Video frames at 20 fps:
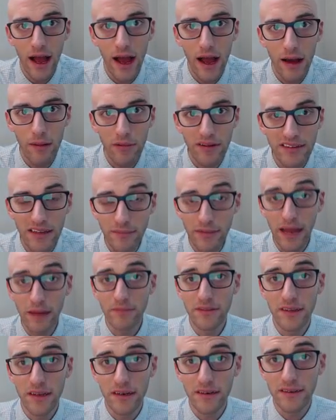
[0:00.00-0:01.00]
but
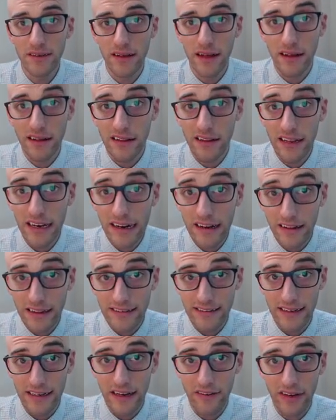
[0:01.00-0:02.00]
sometimes there's a
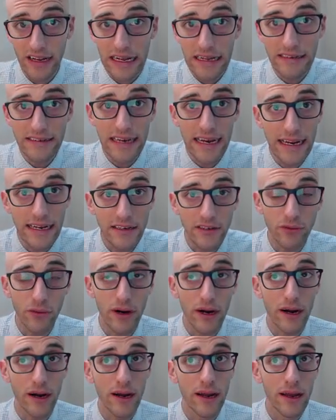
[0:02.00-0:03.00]
clinically significant change
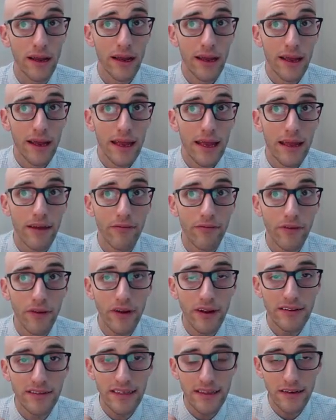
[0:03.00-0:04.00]
where if
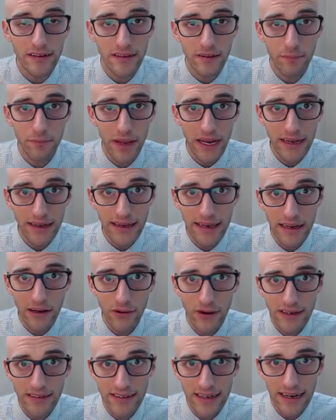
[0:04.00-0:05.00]
you can see there's a big
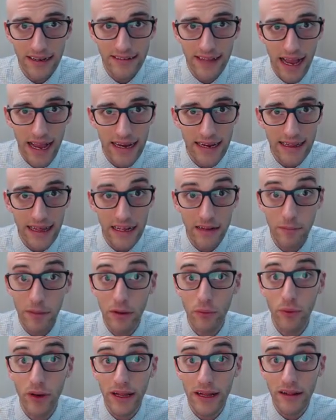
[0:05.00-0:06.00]
decrease in anxiety, that can
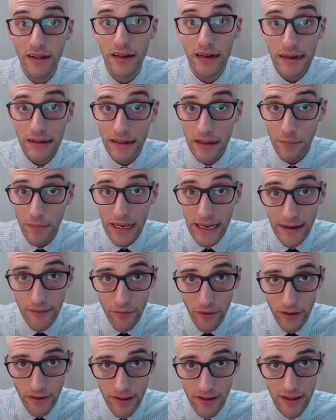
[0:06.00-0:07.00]
be really clinically
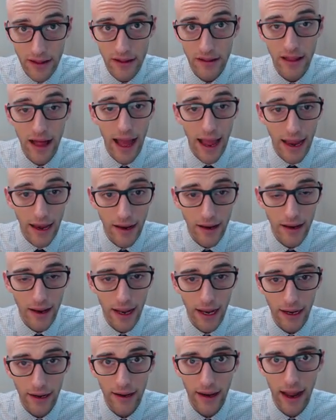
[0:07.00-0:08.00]
meaningful to the client
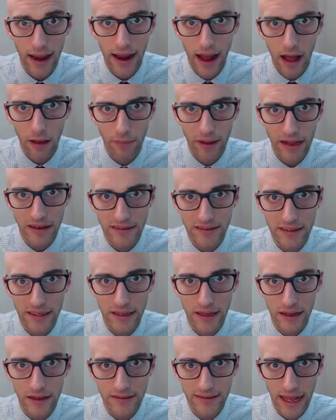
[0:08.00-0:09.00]
and kind of helping us
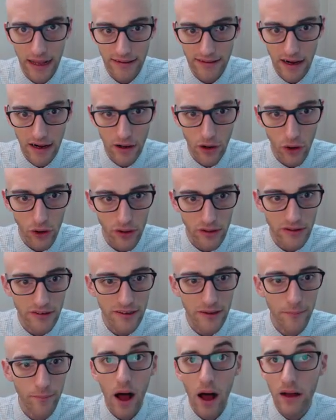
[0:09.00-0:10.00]
to assess our
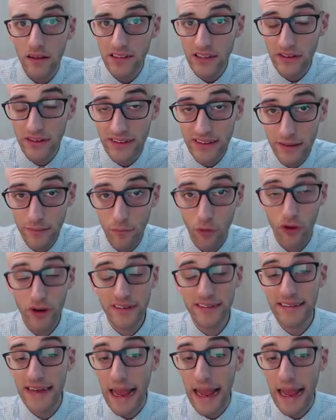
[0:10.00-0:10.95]
goals. Also, in some more